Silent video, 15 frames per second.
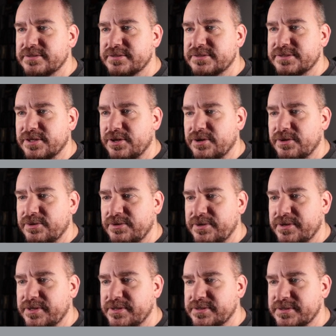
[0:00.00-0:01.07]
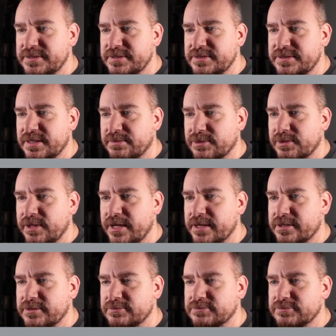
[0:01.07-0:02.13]
So you can double
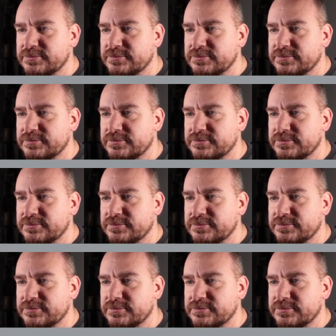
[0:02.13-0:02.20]
click.